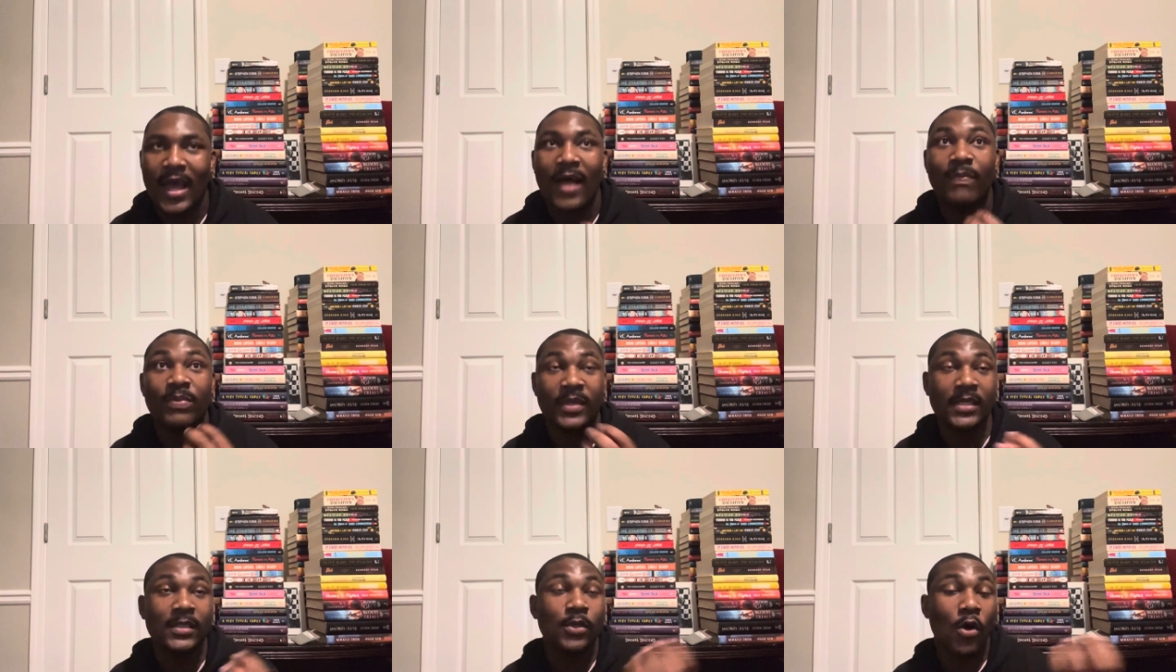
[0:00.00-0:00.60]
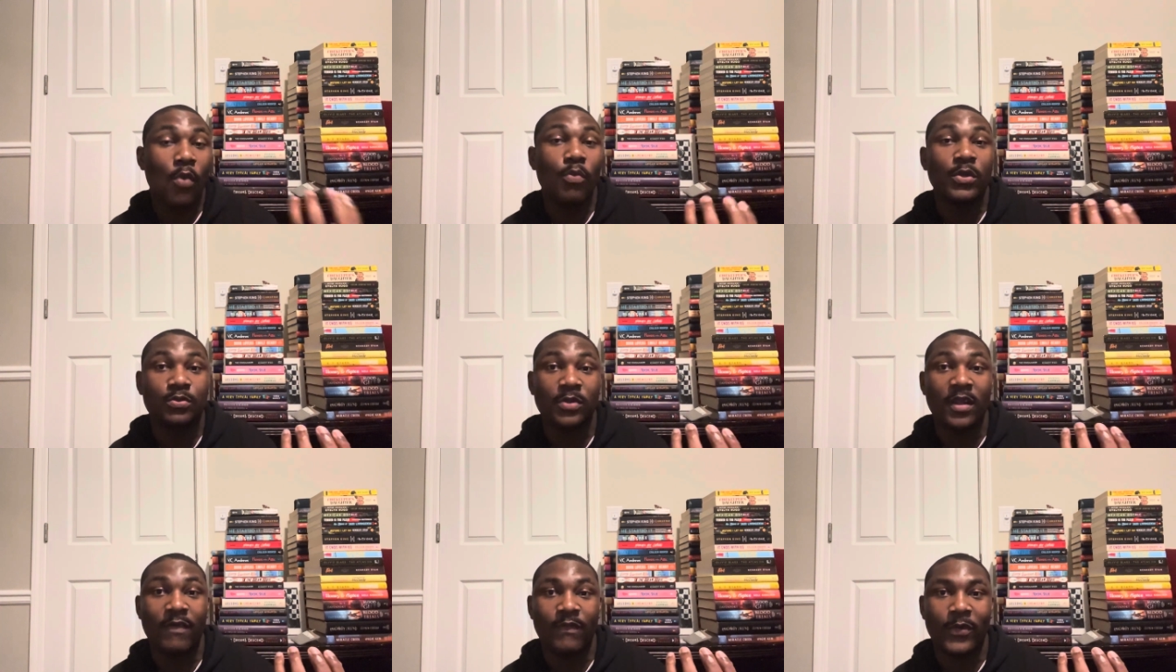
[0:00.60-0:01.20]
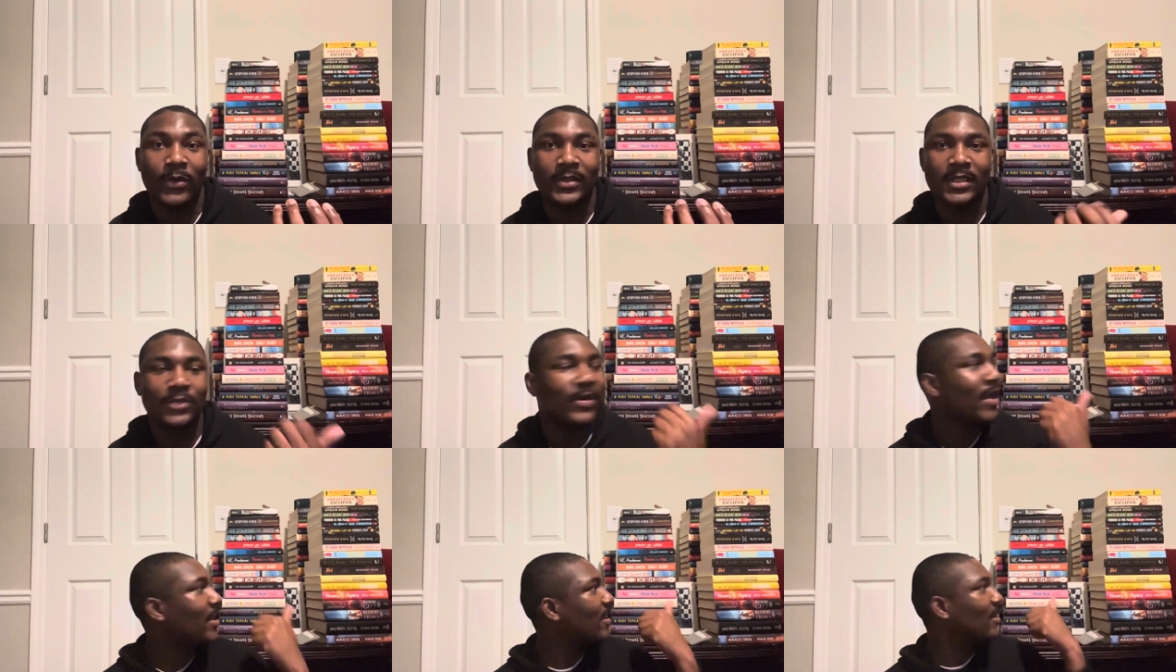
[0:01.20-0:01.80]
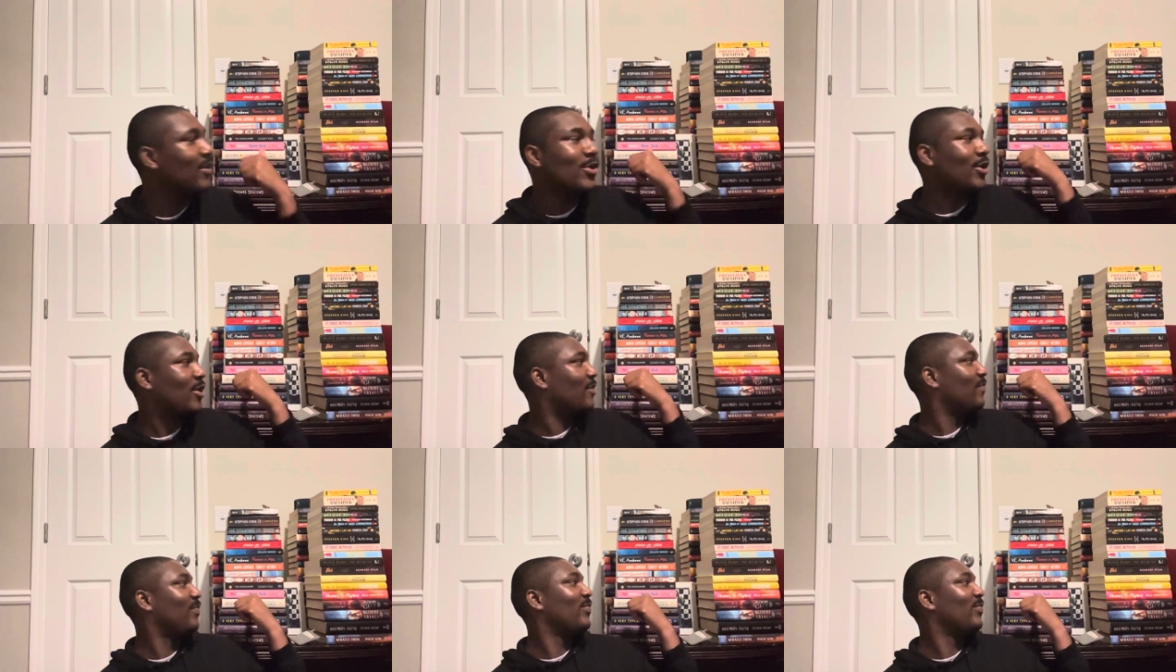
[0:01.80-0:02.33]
And this almost really feels, it's right here, look.